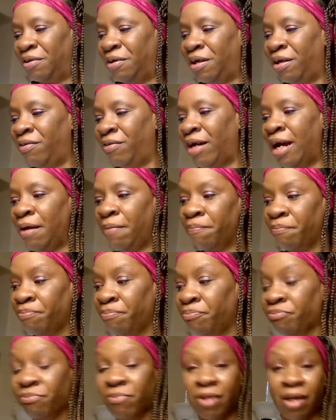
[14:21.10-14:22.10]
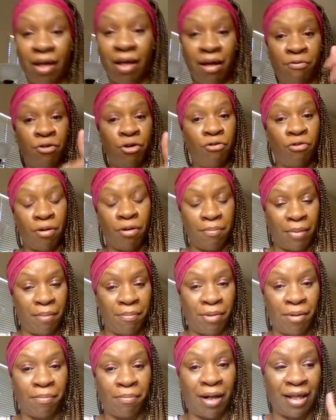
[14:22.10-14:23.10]
All right. If you
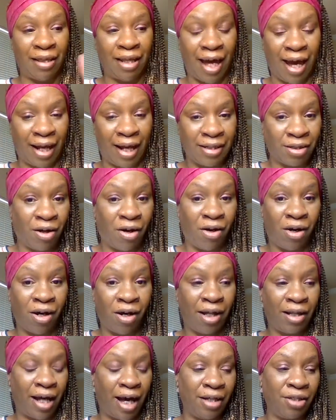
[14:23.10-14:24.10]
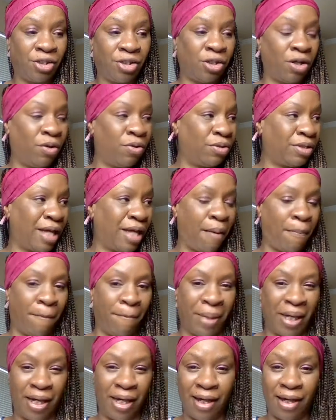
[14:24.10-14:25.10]
remember my last haul, I showed
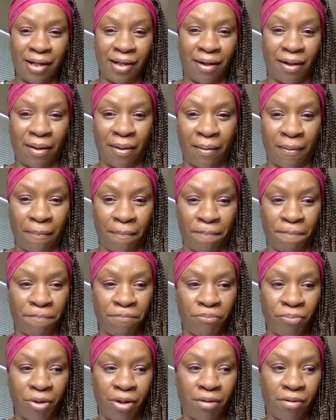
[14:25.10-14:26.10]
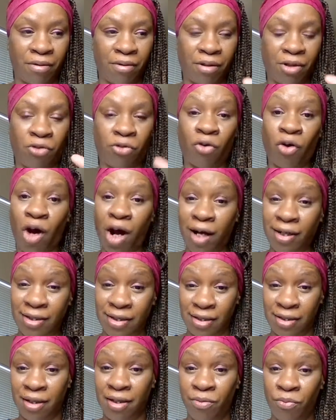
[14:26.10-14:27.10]
that big cross
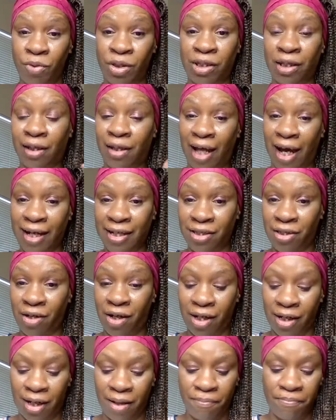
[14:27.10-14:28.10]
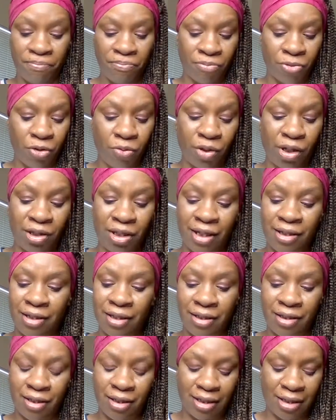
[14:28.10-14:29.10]
with the lights on it. Well, this
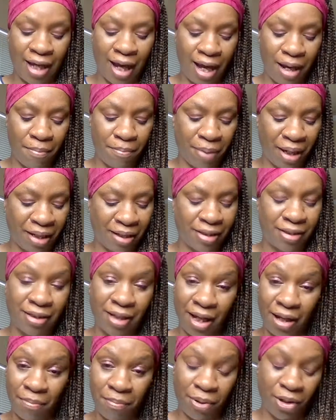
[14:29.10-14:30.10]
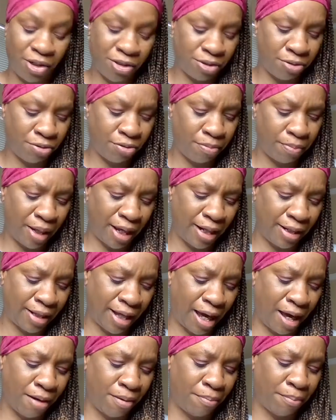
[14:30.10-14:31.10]
is the tape by the same person who made
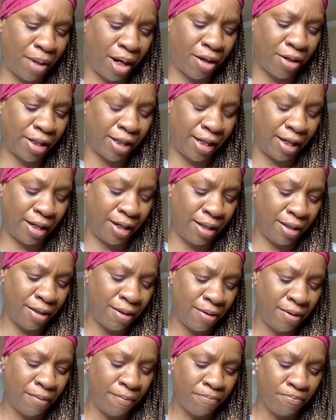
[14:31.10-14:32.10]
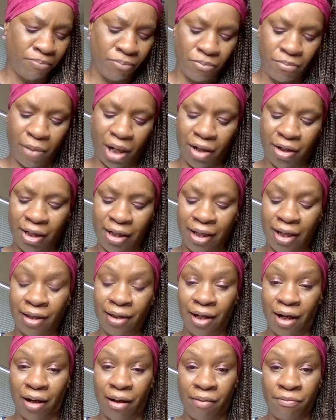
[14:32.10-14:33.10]
that, Marquee
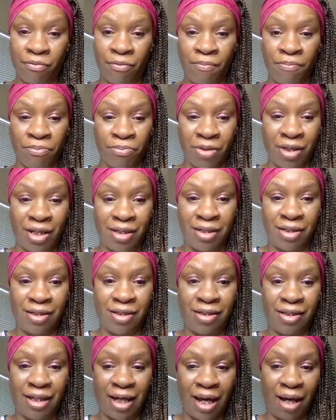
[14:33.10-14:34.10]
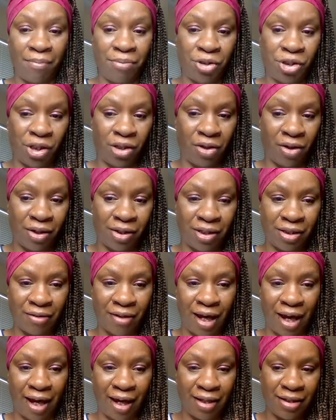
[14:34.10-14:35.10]
Love. This is the tape she also
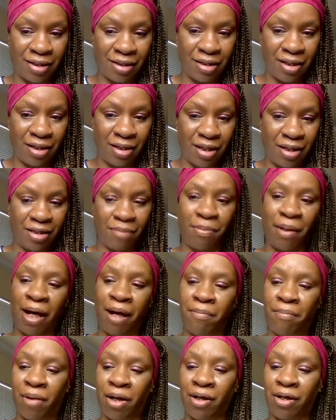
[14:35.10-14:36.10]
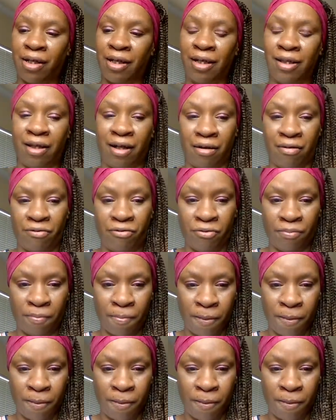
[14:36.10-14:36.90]
has. It's by Marquee Love.